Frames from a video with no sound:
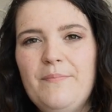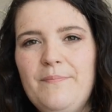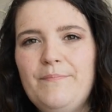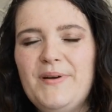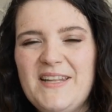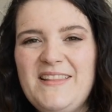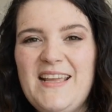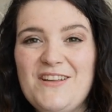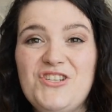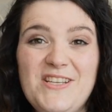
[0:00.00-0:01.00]
But in the
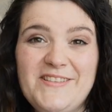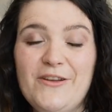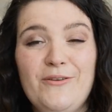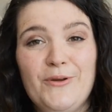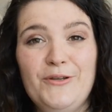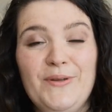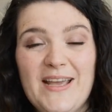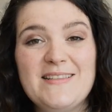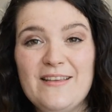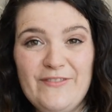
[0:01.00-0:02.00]
end, she is the only one who
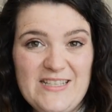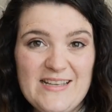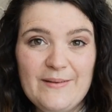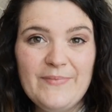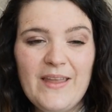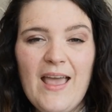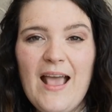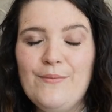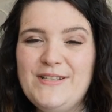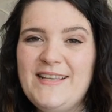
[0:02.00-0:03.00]
gets a visa.
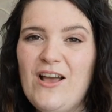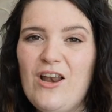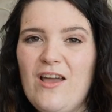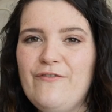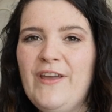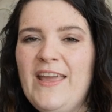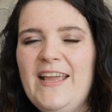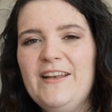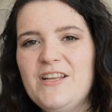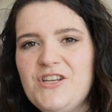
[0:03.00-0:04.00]
And we see her life
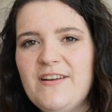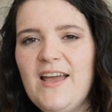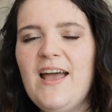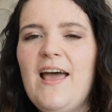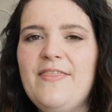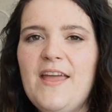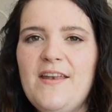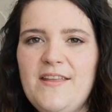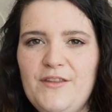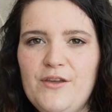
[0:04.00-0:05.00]
in Nigeria and then
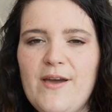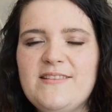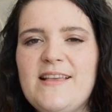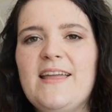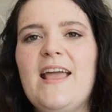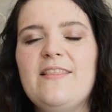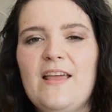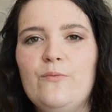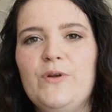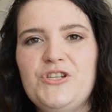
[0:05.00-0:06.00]
in the USA and
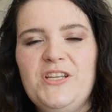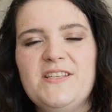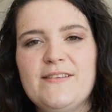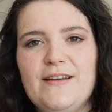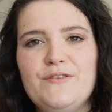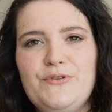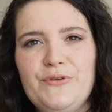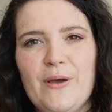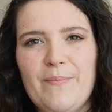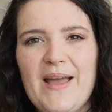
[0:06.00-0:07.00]
then when she decides to
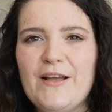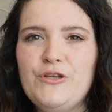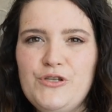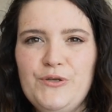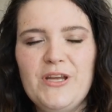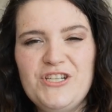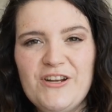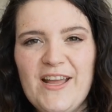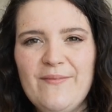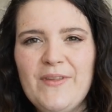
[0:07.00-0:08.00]
come back to
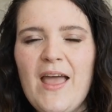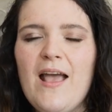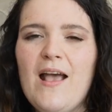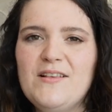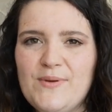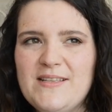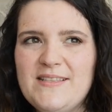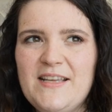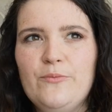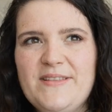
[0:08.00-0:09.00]
Nigeria, as well as
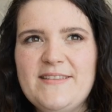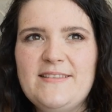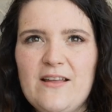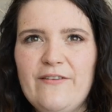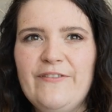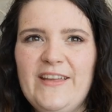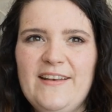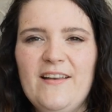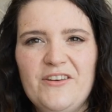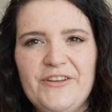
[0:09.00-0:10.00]
seeing Obinze's life
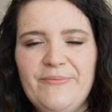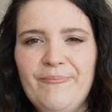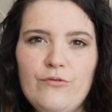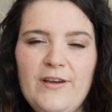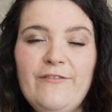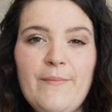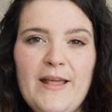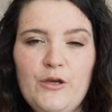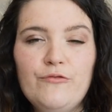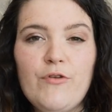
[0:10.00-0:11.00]
in London.
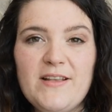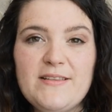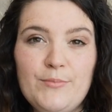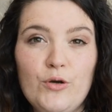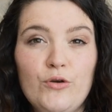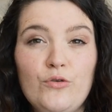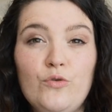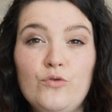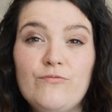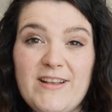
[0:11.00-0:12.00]
Ifemelu writes a blog
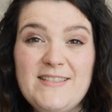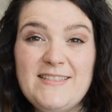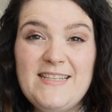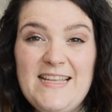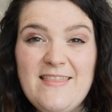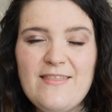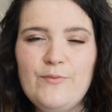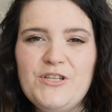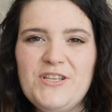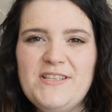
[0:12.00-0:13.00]
called Race Teenth,
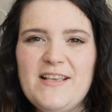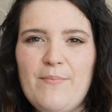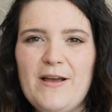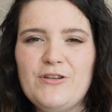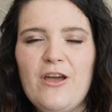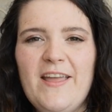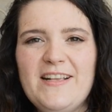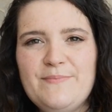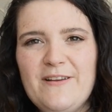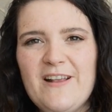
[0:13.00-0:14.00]
which is about her
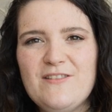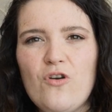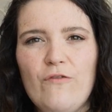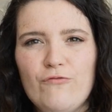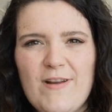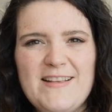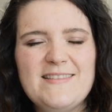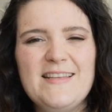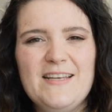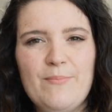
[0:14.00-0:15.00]
experience of
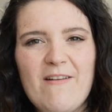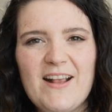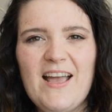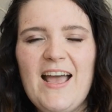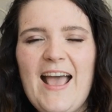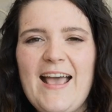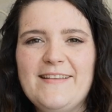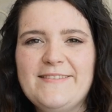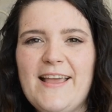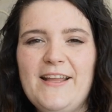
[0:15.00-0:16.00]
race in America
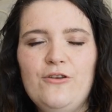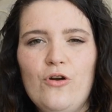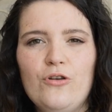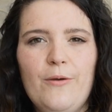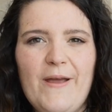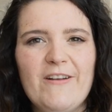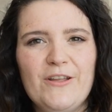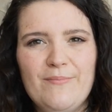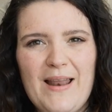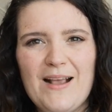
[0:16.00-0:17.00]
as a
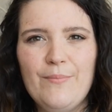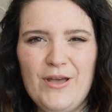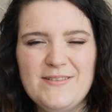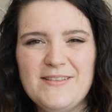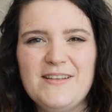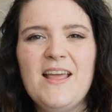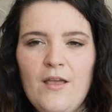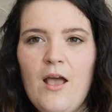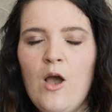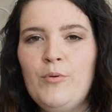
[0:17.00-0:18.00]
non-American black person.
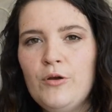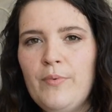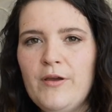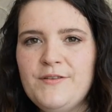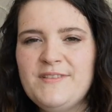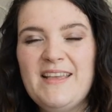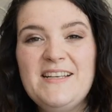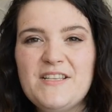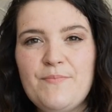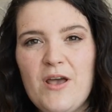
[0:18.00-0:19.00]
Her blog posts
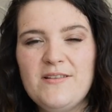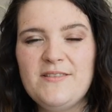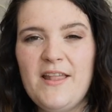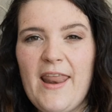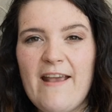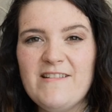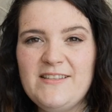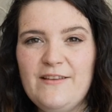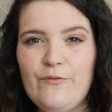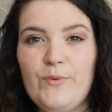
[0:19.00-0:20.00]
intersperse the
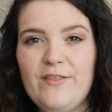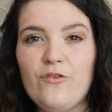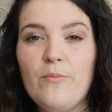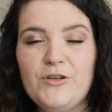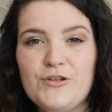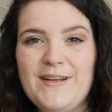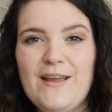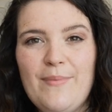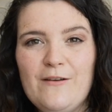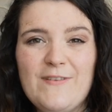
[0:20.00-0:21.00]
narrative with commentary
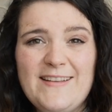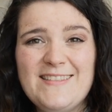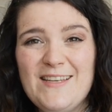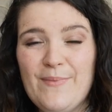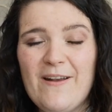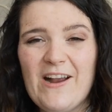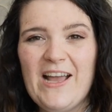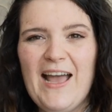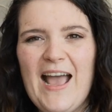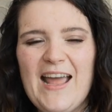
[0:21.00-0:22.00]
about race in
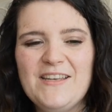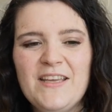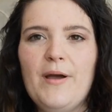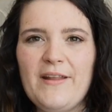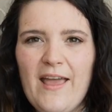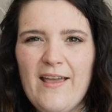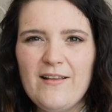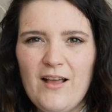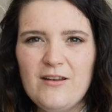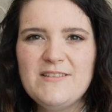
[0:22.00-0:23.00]
America and about
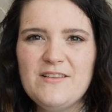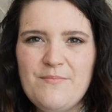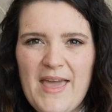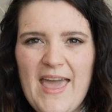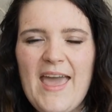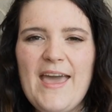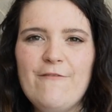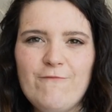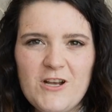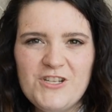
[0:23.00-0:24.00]
colorism,
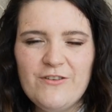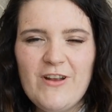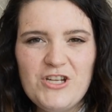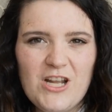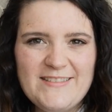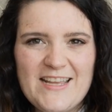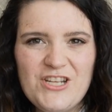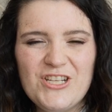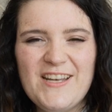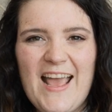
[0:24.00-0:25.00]
hair,
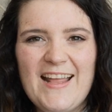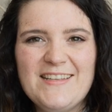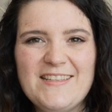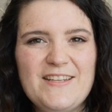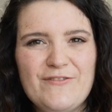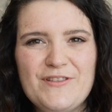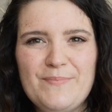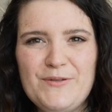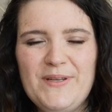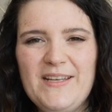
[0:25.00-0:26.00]
racialization, and the difference
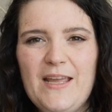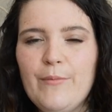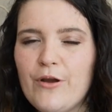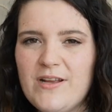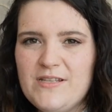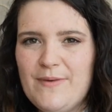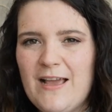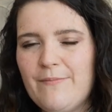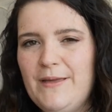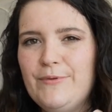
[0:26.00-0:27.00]
between immigrated
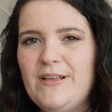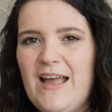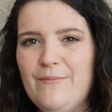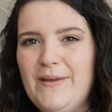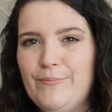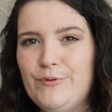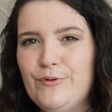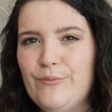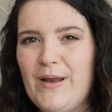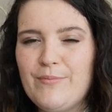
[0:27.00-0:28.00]
black people and
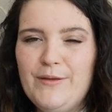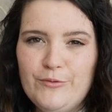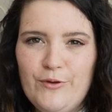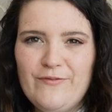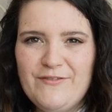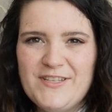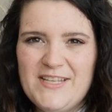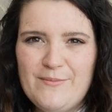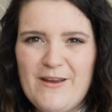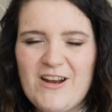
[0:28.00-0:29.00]
black people who have lived
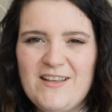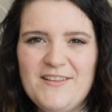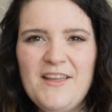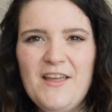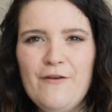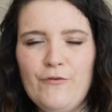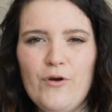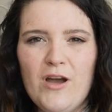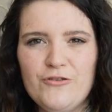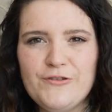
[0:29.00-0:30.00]
in America
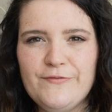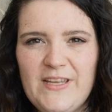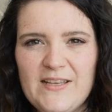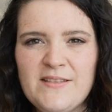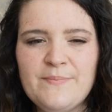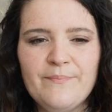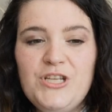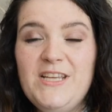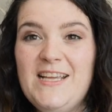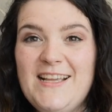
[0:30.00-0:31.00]
for hundreds of years.
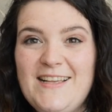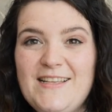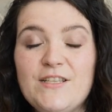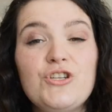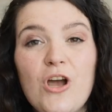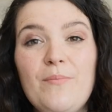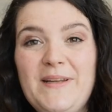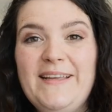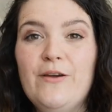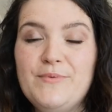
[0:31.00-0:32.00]
She is
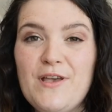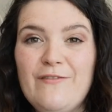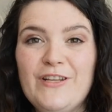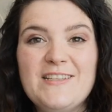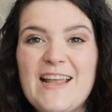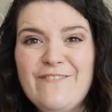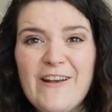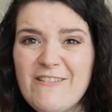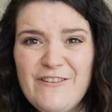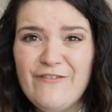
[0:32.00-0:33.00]
sharply observant and
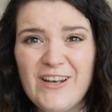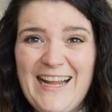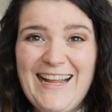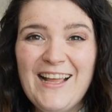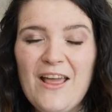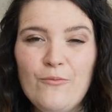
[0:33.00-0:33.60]
very funny.